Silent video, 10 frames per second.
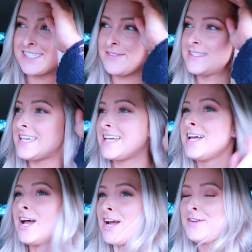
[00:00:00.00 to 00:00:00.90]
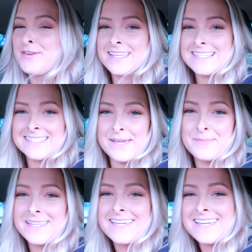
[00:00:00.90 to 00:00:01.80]
she was like, are you doing like
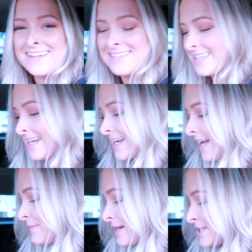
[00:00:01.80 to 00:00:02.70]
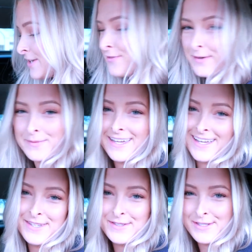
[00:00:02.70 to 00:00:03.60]
sampling? And I was like, I'm actually filming a
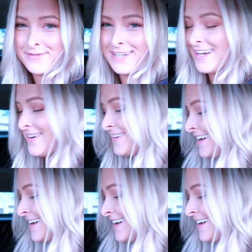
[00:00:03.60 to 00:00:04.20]
YouTube video.